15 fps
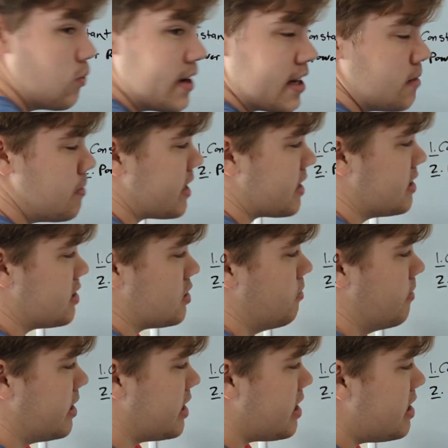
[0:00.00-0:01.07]
we can make this
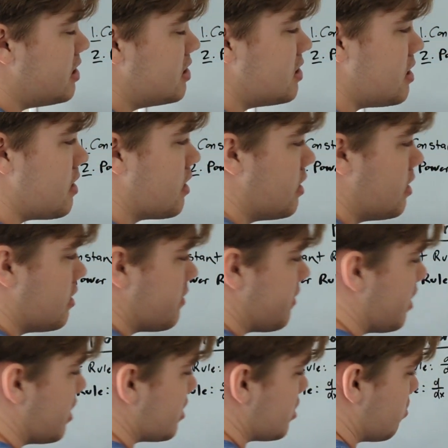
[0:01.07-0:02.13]
really easy.
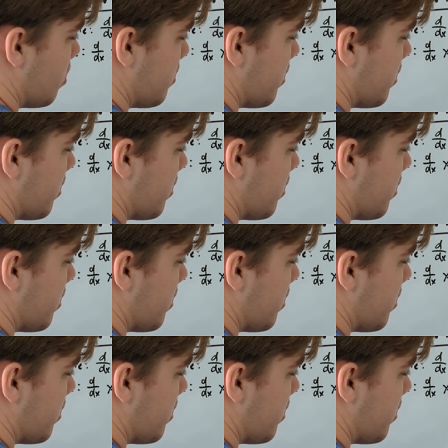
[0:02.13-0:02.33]
First, we